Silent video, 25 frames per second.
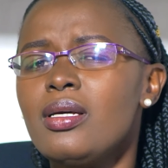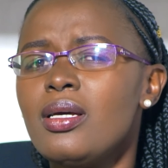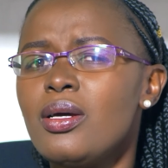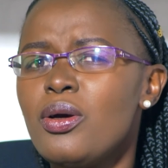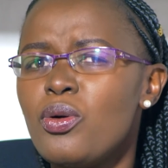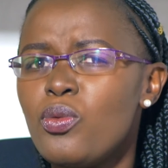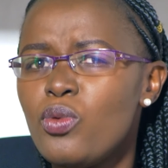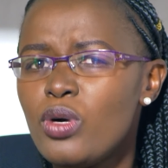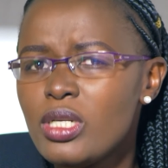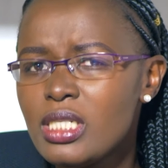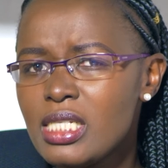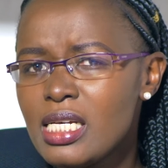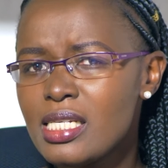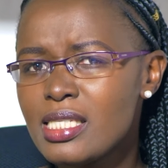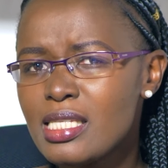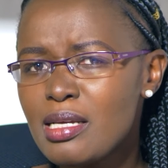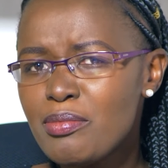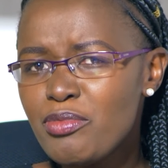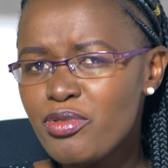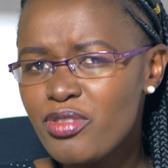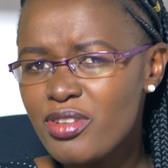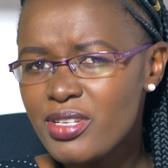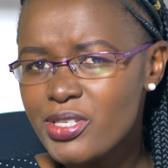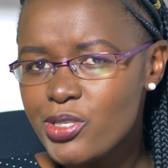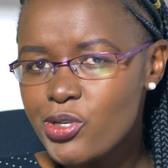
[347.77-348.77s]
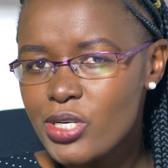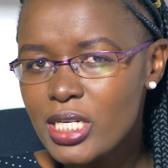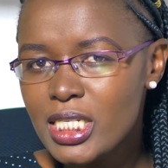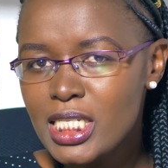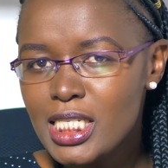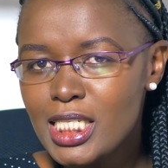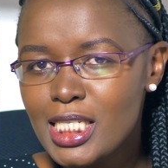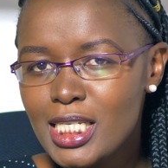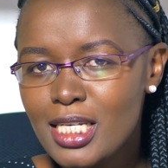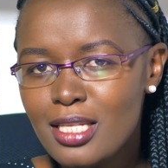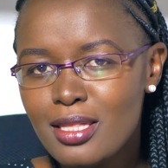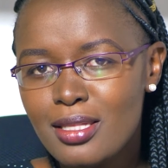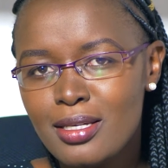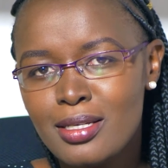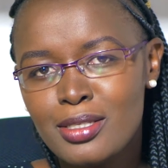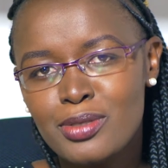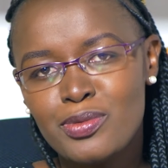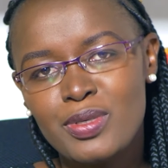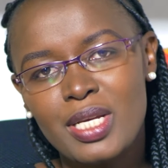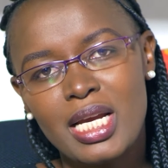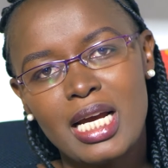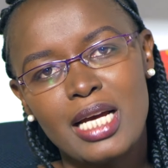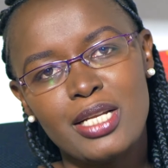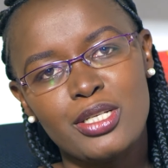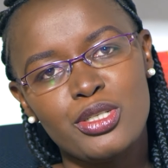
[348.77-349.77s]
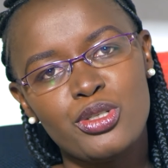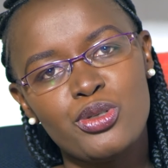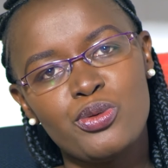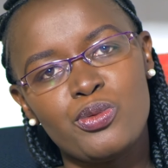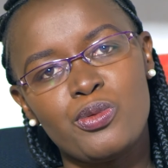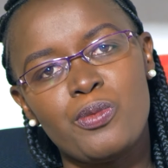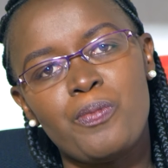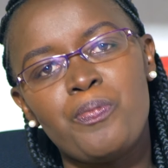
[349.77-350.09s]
What are some of the strategic things we can do?